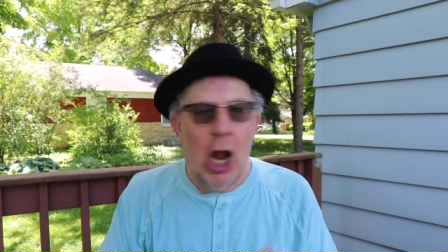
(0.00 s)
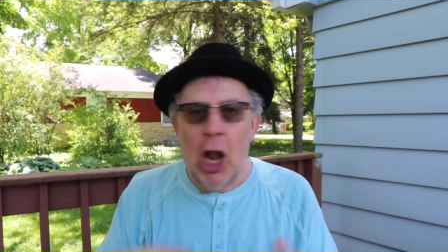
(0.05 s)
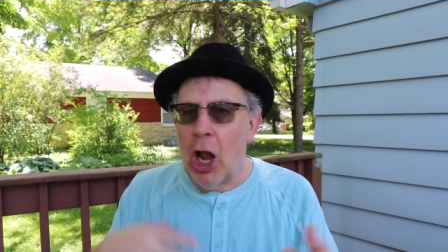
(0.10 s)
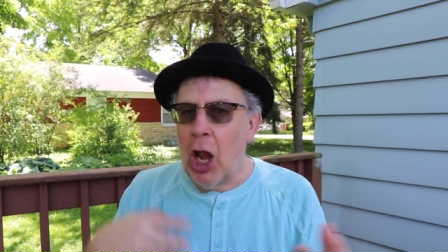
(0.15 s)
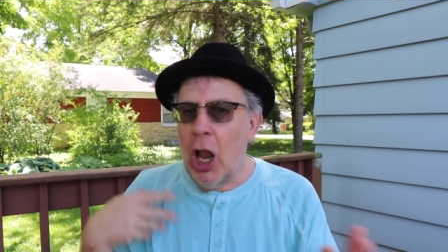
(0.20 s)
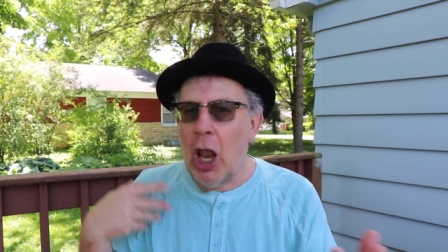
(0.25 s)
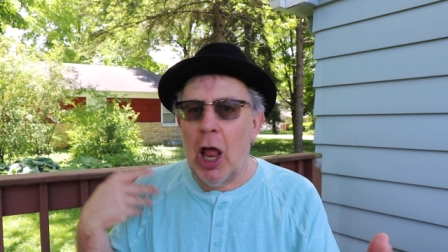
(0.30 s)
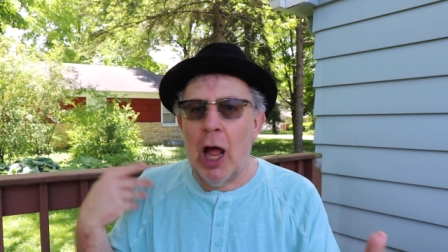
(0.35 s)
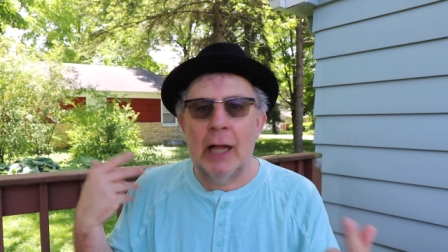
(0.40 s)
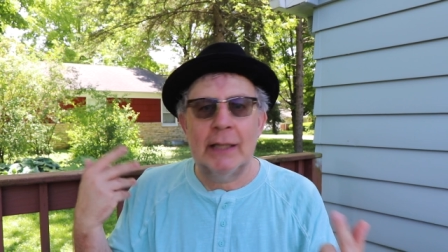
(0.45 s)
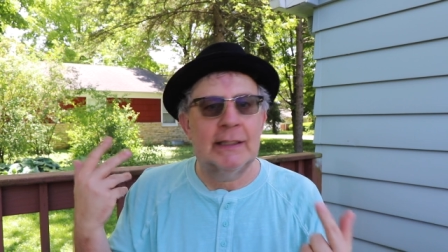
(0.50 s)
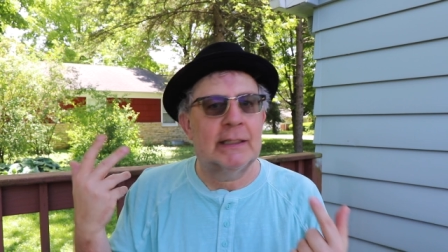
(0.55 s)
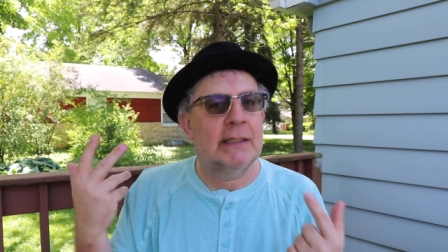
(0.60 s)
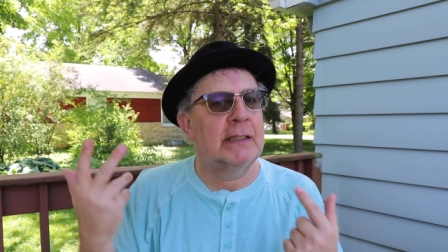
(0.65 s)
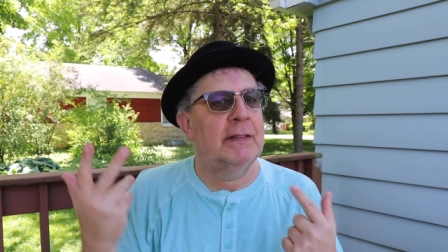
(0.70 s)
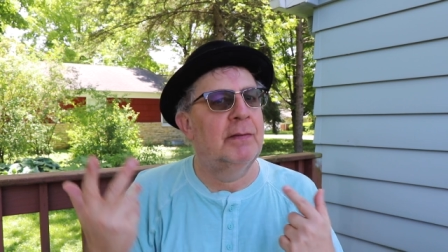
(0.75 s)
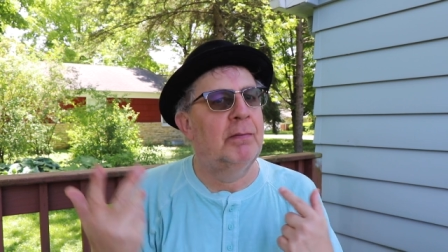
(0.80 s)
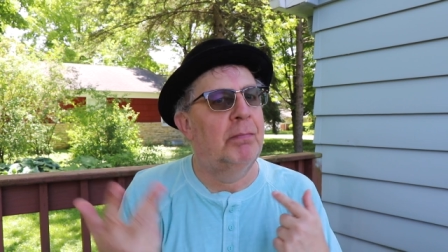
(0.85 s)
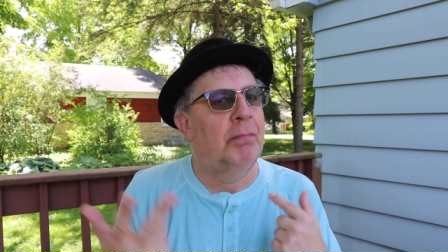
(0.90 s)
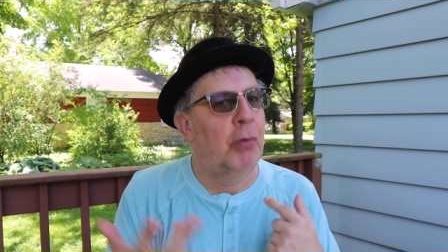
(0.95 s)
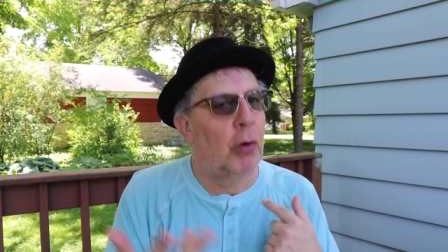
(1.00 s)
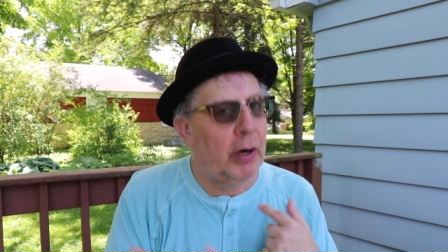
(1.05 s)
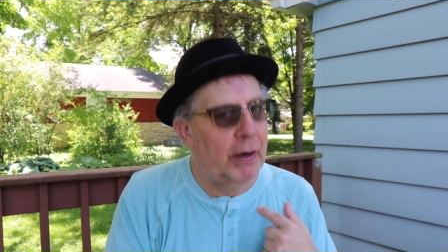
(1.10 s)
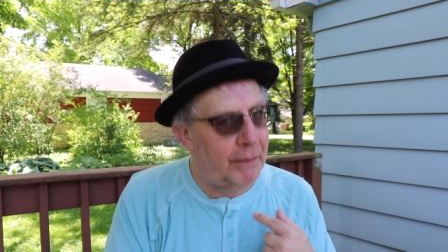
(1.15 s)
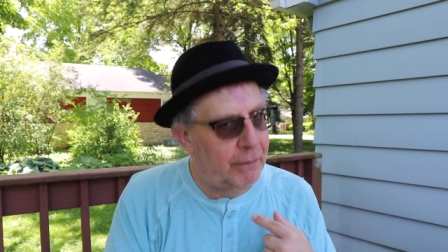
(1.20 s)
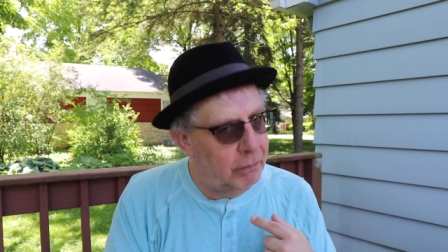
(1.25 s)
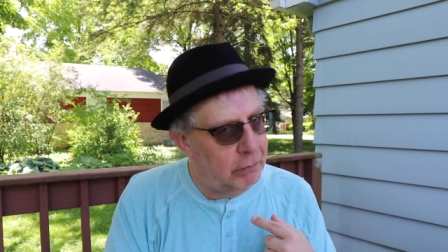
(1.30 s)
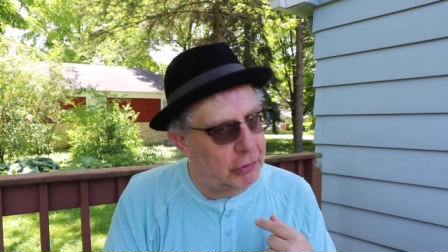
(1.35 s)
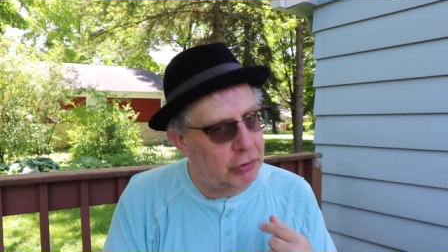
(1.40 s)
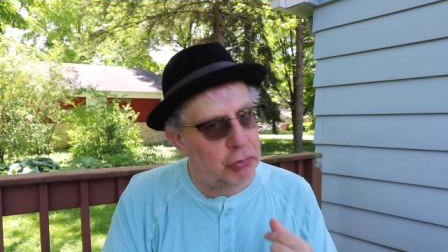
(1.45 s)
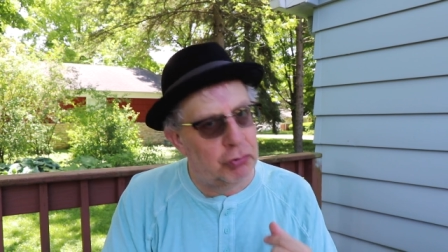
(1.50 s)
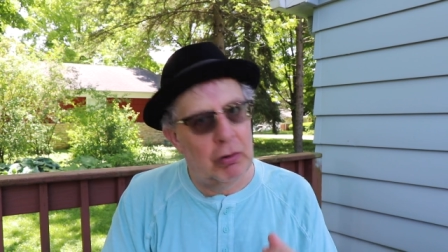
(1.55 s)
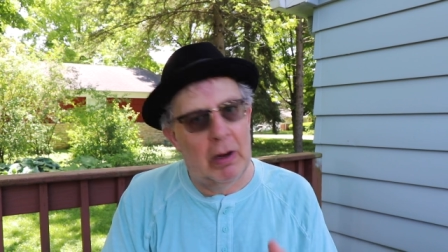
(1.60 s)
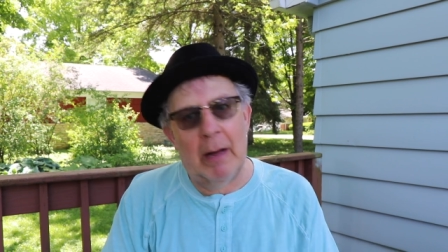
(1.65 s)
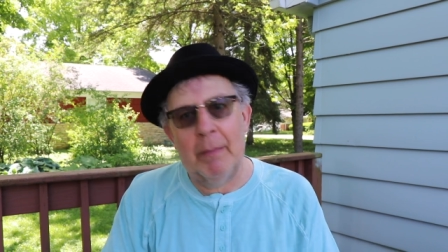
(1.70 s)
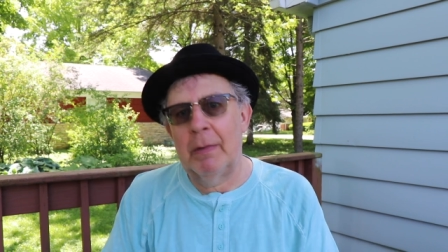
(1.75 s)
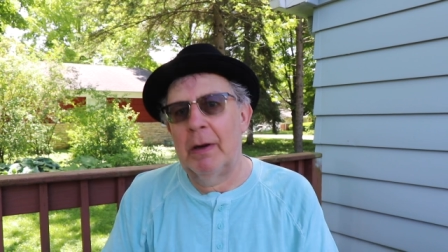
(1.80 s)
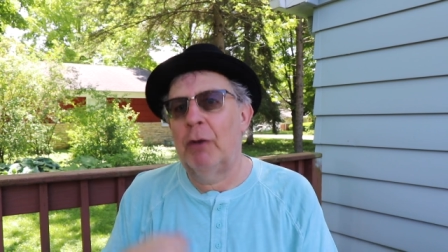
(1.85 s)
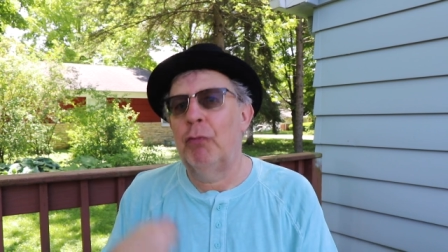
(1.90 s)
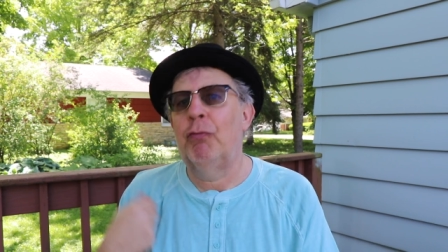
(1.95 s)
Lots of boyfriend
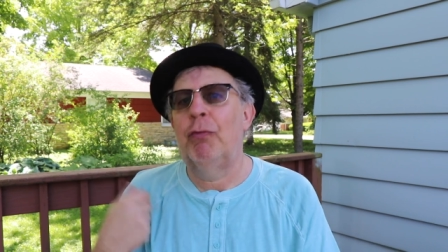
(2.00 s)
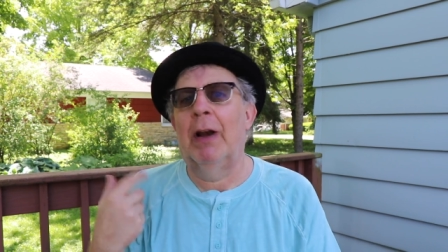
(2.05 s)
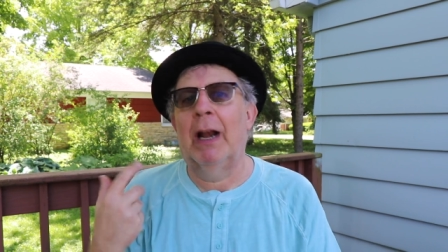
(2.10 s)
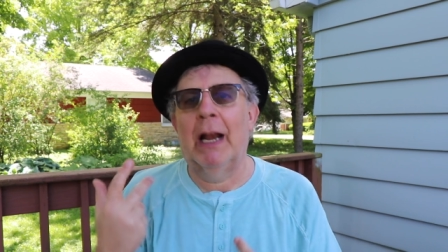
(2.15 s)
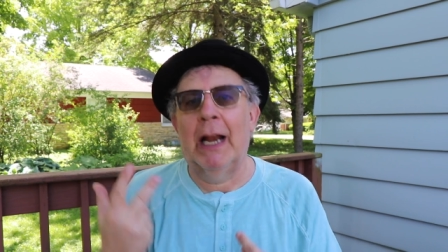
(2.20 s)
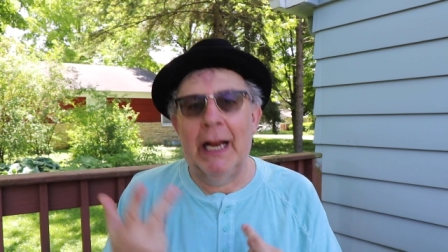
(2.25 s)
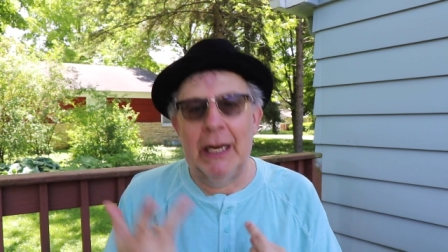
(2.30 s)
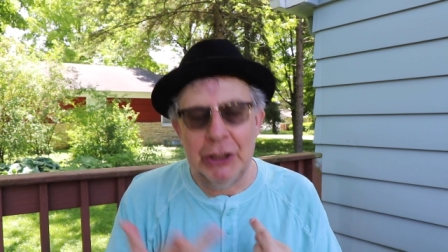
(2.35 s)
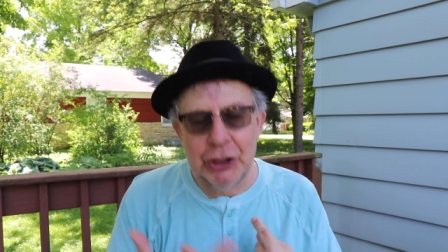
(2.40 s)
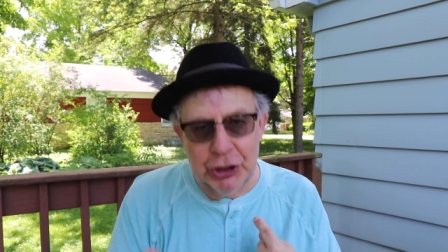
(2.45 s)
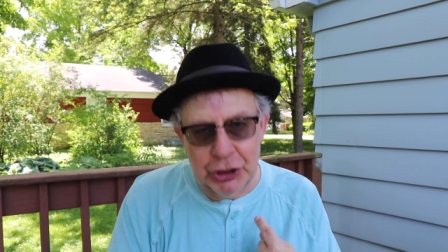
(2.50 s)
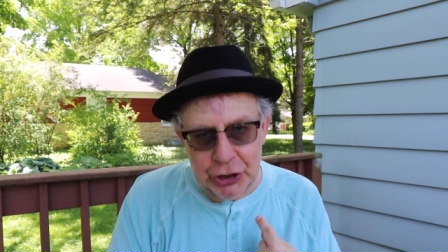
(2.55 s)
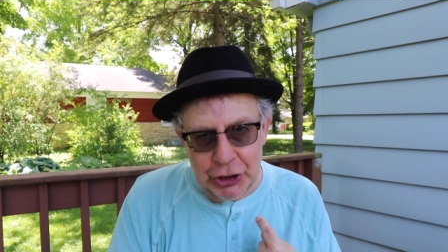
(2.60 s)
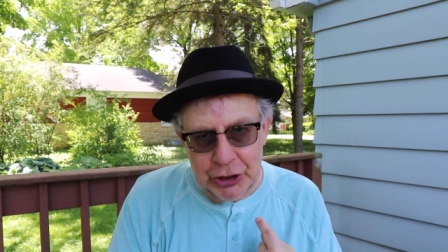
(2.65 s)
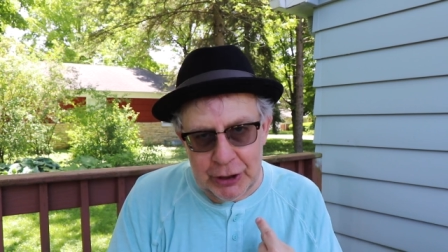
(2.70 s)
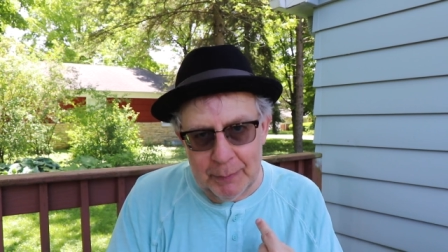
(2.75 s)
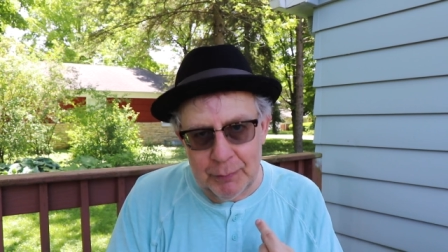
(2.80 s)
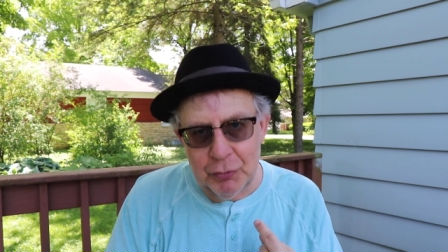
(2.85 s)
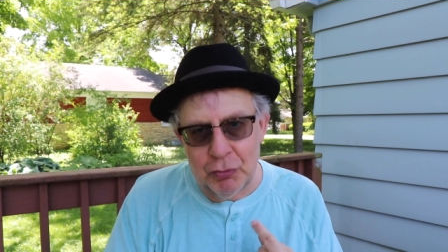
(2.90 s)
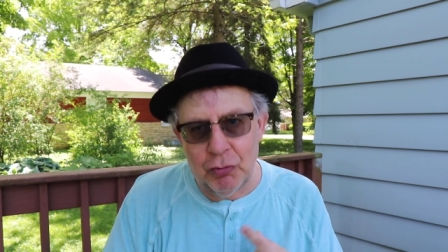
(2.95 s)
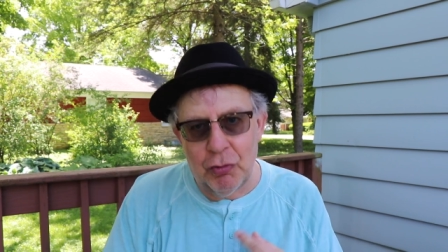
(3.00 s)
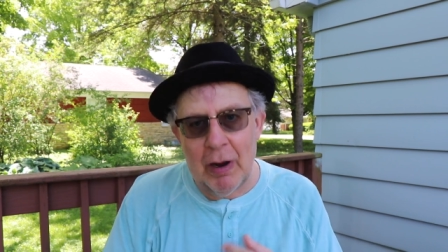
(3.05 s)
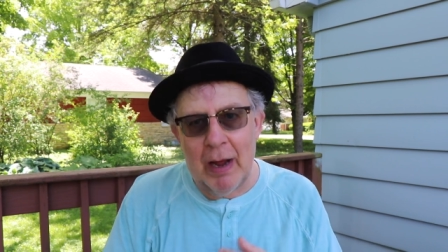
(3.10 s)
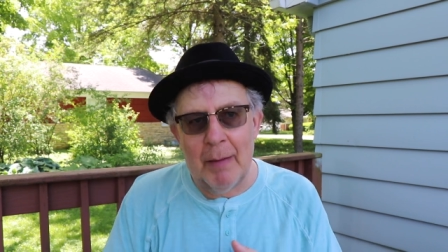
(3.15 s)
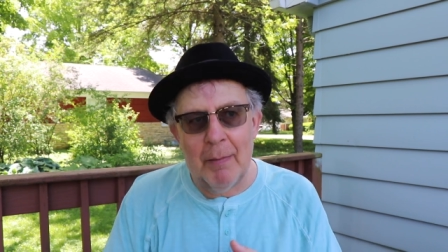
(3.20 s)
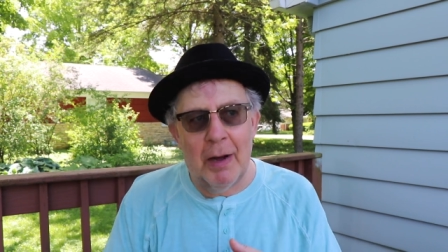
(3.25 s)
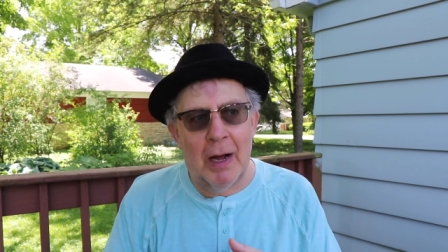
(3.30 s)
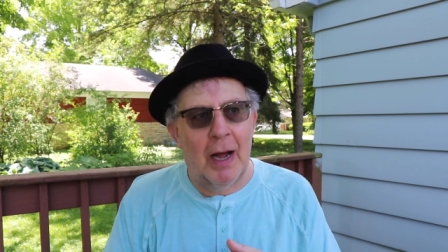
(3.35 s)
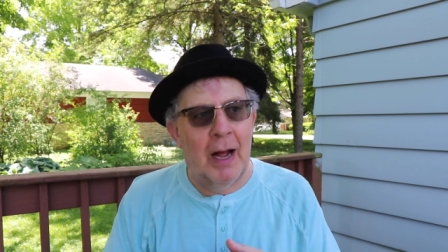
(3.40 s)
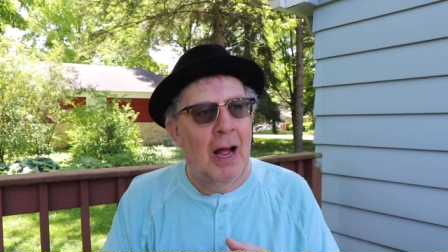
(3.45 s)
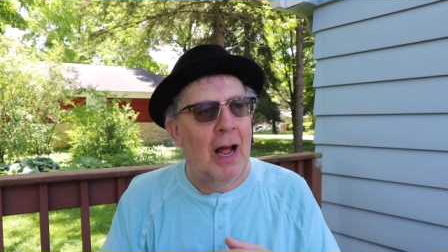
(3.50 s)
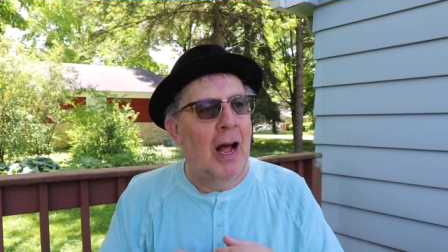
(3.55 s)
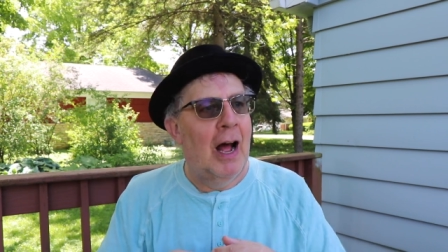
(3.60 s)
drama, relationship drama.